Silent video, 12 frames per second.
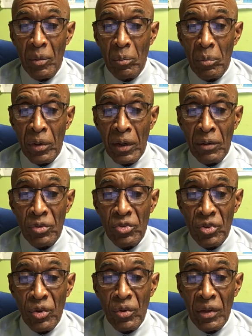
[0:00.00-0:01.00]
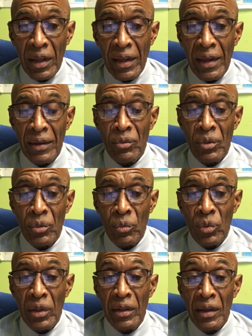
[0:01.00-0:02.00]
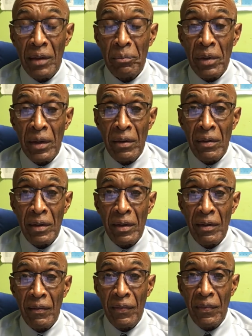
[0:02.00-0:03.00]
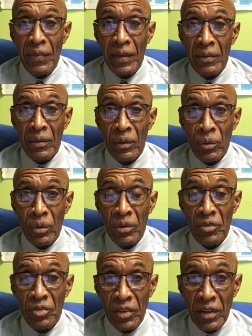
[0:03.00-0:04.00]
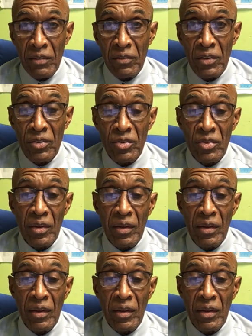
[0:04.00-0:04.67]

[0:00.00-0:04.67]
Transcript: But I was so glad when we got married that the Lord saved us